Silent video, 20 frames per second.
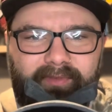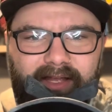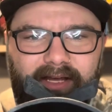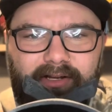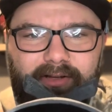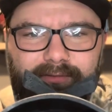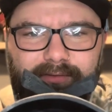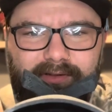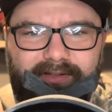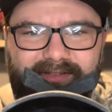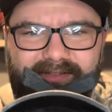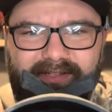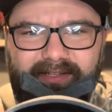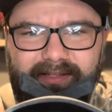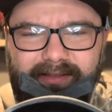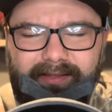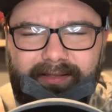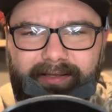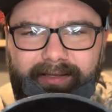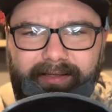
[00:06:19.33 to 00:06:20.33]
I don't know if you can see
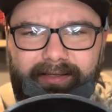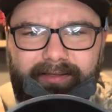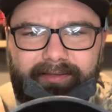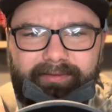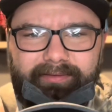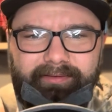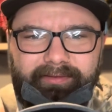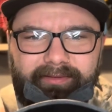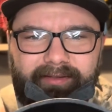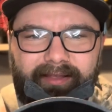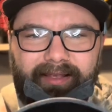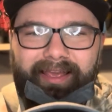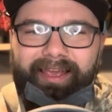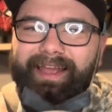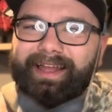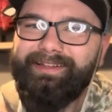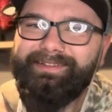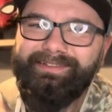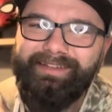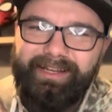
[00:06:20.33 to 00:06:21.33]

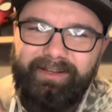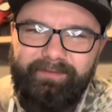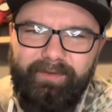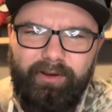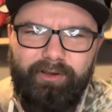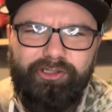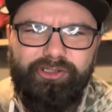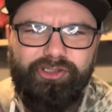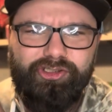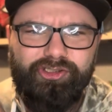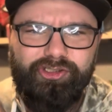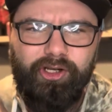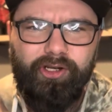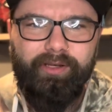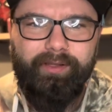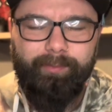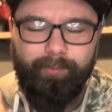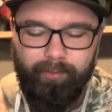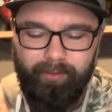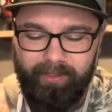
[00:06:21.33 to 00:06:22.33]
it's not a very
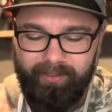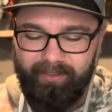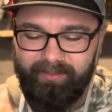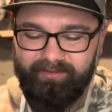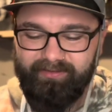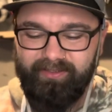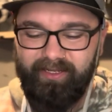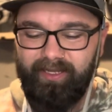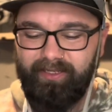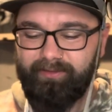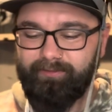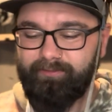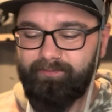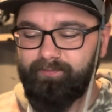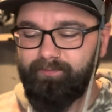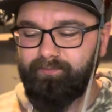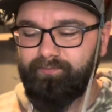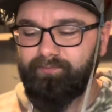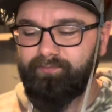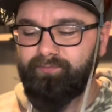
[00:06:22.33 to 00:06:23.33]
sturdy print. It's not
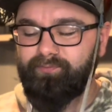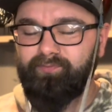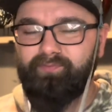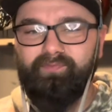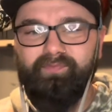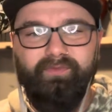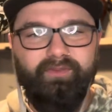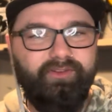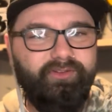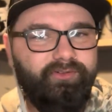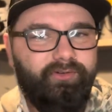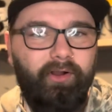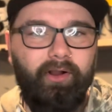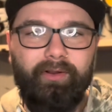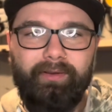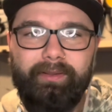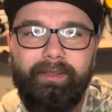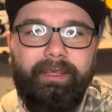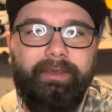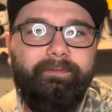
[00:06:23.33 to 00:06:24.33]

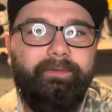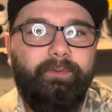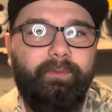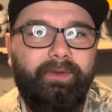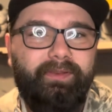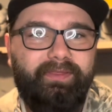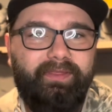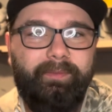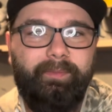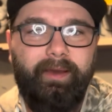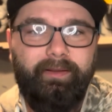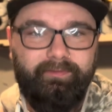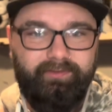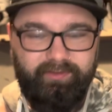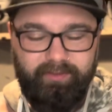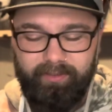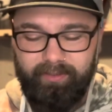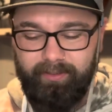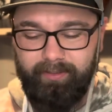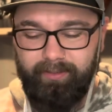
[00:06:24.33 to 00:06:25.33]
strong even with the amount
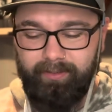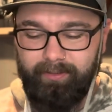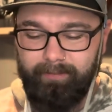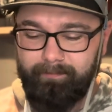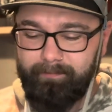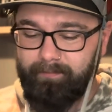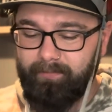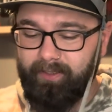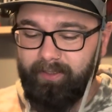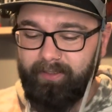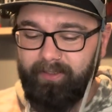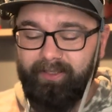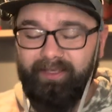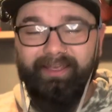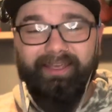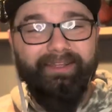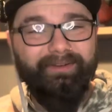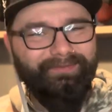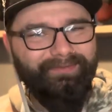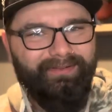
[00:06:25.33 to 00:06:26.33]
of
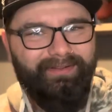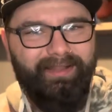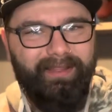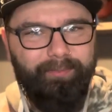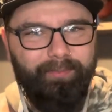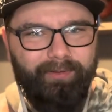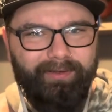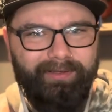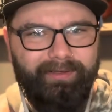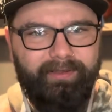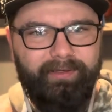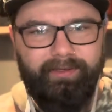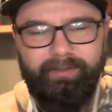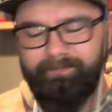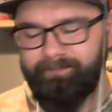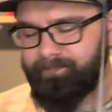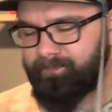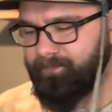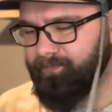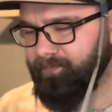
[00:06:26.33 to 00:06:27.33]
infill I put in
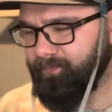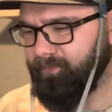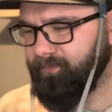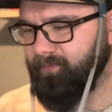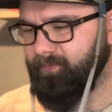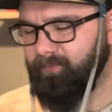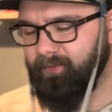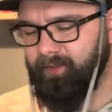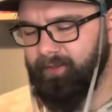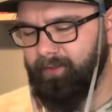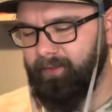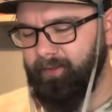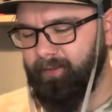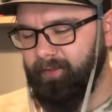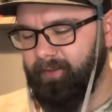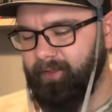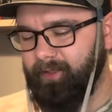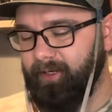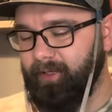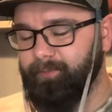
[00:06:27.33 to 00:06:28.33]
here,
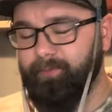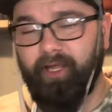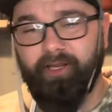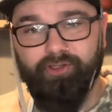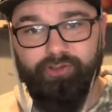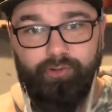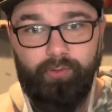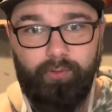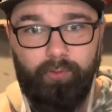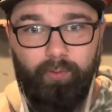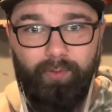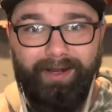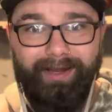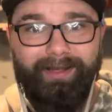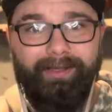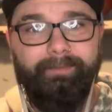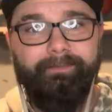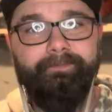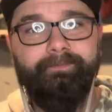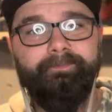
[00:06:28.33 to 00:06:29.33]
and I'm not sure
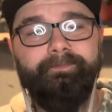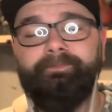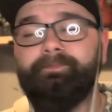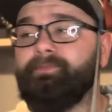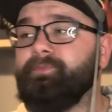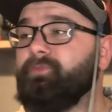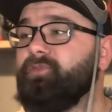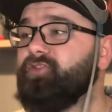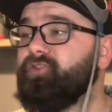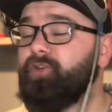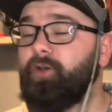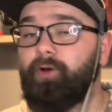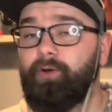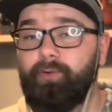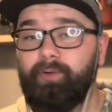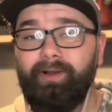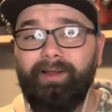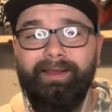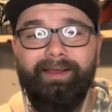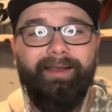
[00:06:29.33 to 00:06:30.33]
why.
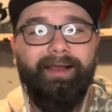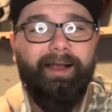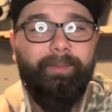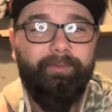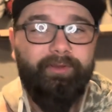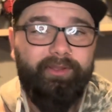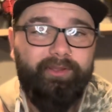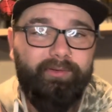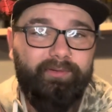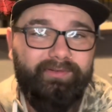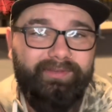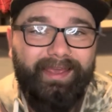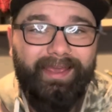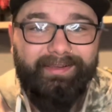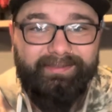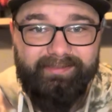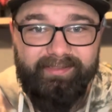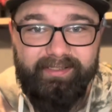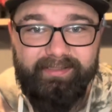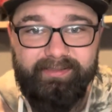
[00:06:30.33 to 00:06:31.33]
So I'm going to use
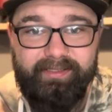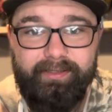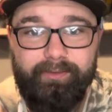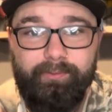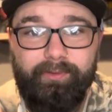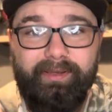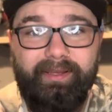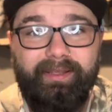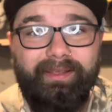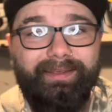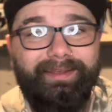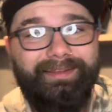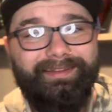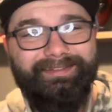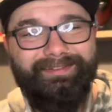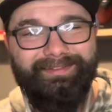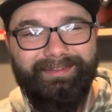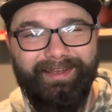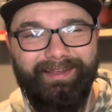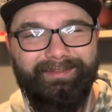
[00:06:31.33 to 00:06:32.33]
XTC 3D
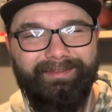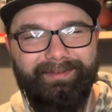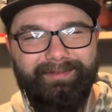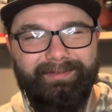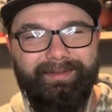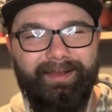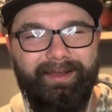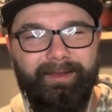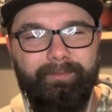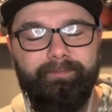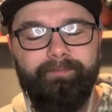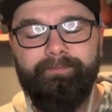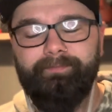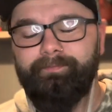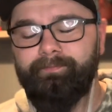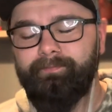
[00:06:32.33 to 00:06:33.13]
instead this time,